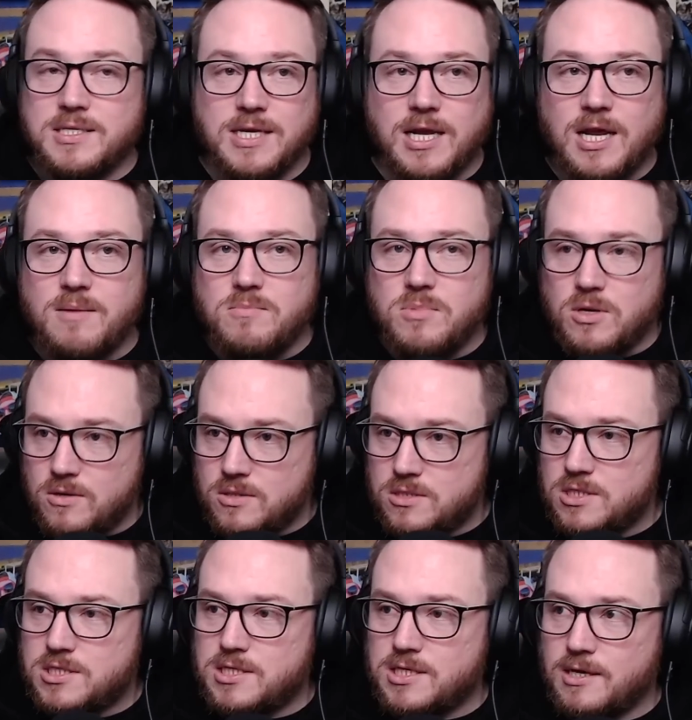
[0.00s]
And I'm
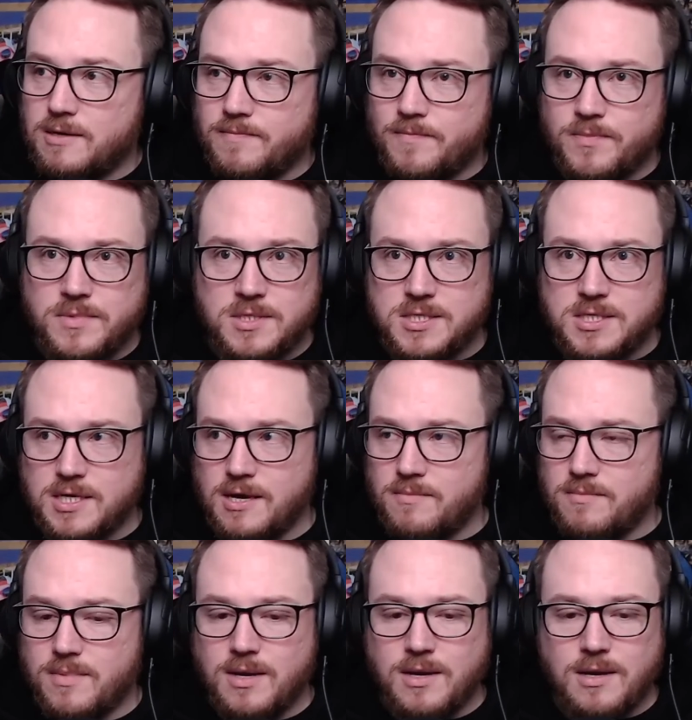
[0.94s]
noticing
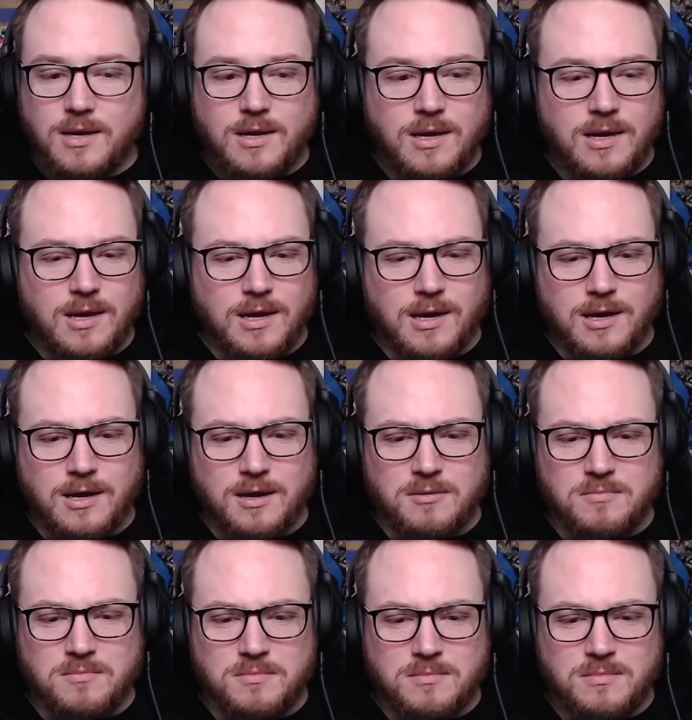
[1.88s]
some
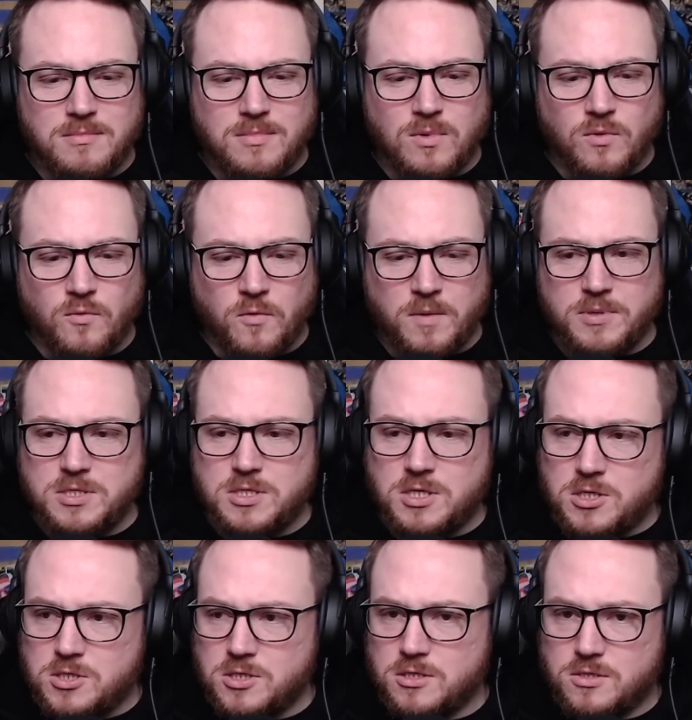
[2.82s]
um,
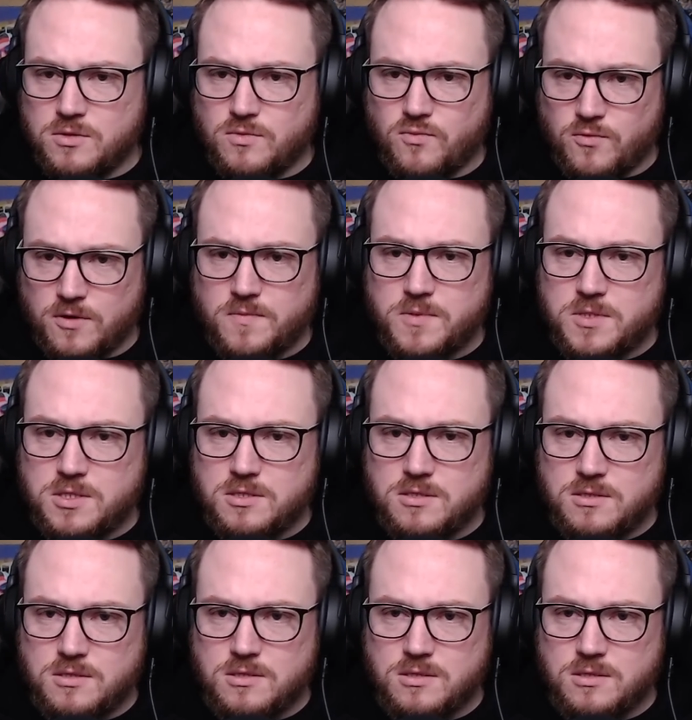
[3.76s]
repetitions of riffs,